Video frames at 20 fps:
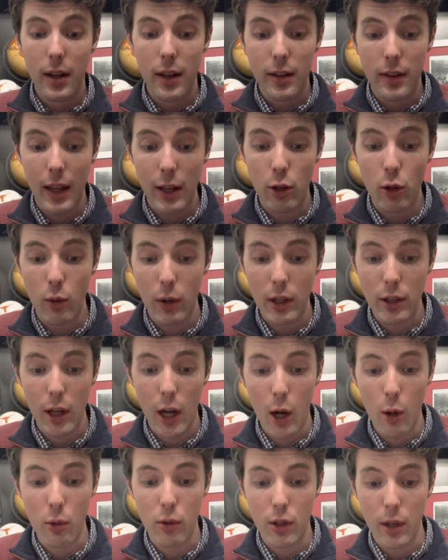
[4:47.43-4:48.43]
they do get to
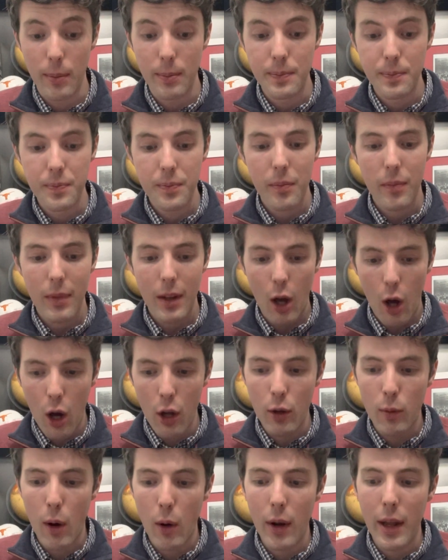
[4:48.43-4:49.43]
host them. On
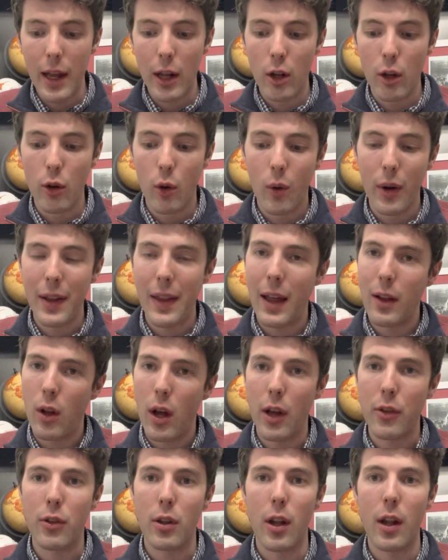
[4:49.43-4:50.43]
the road to Illinois, they
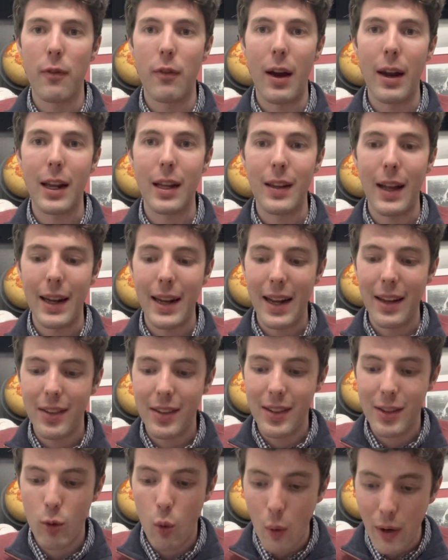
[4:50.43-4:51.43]
lost to the Fighting Illini
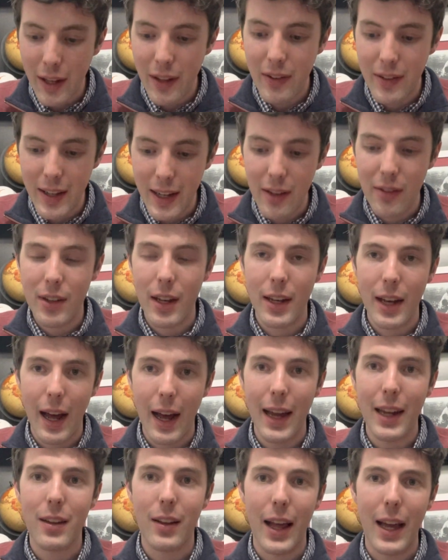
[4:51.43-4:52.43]

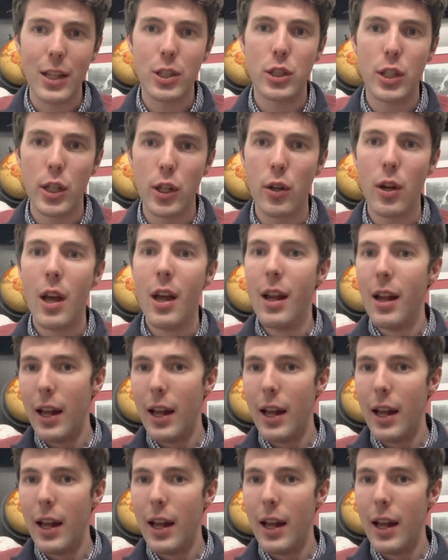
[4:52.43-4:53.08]
26-9 last year.